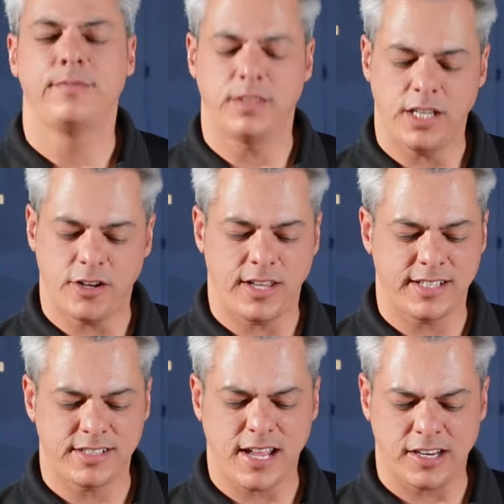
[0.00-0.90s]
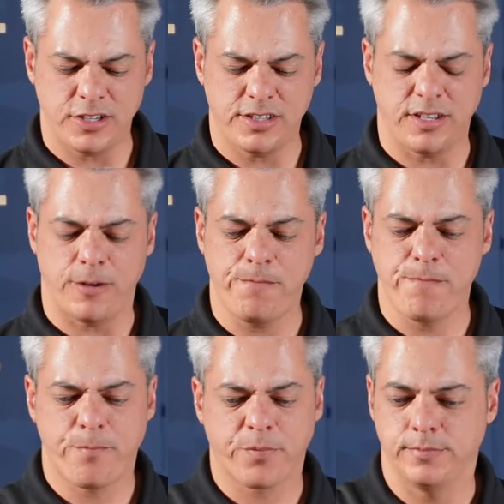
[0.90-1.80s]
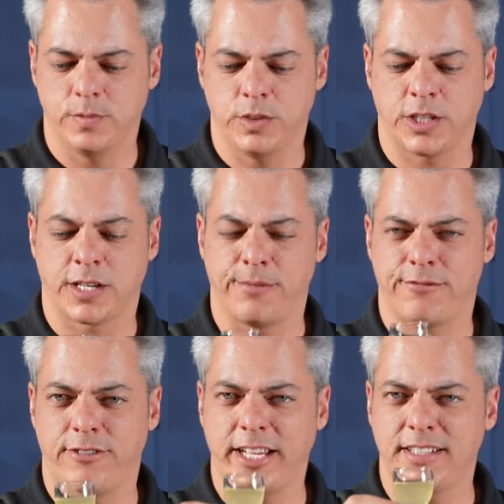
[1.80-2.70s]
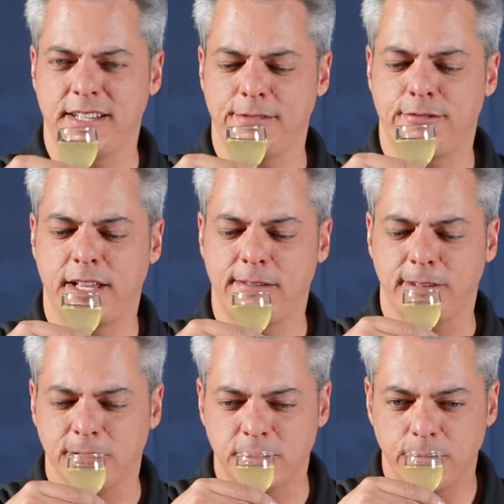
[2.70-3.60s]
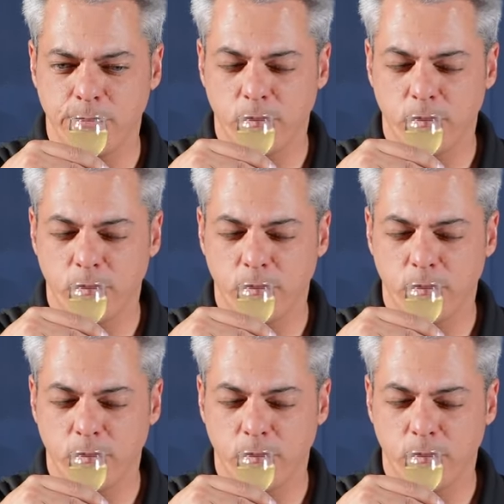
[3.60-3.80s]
No, that's not good though. They're conflicting flavors.